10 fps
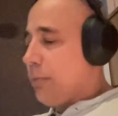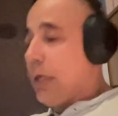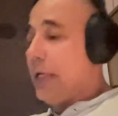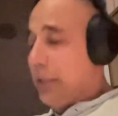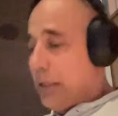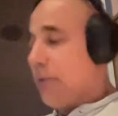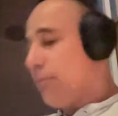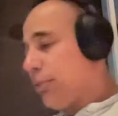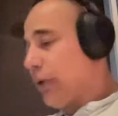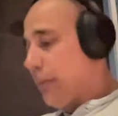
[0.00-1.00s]
blindly,
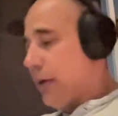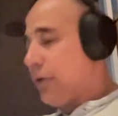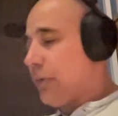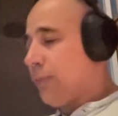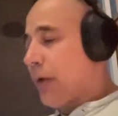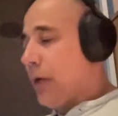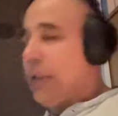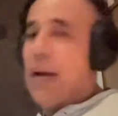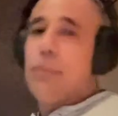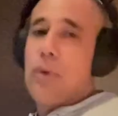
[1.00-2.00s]
pretty much.
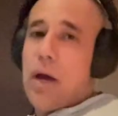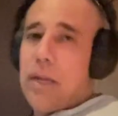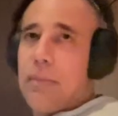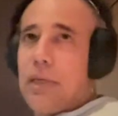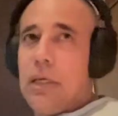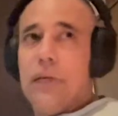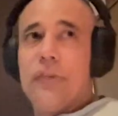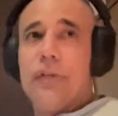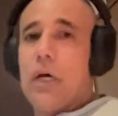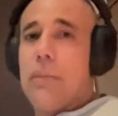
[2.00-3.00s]
Laparotomy is
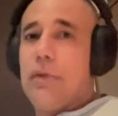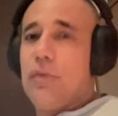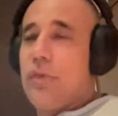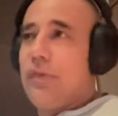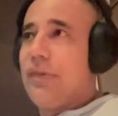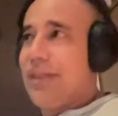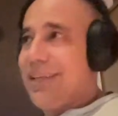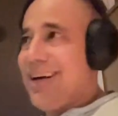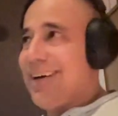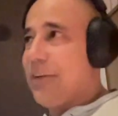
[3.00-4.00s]
synonymous with
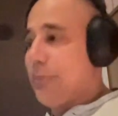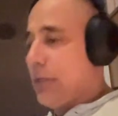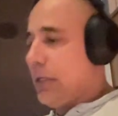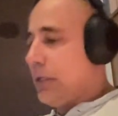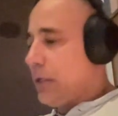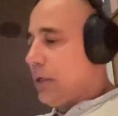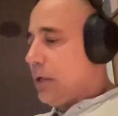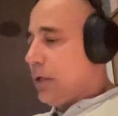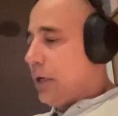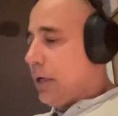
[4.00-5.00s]
coeliotomy,
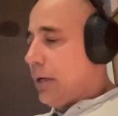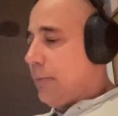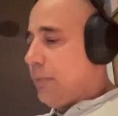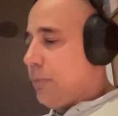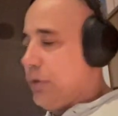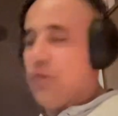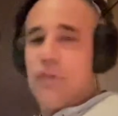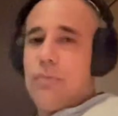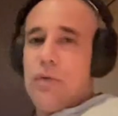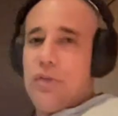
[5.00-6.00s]
which
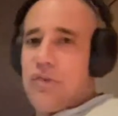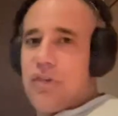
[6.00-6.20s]
is a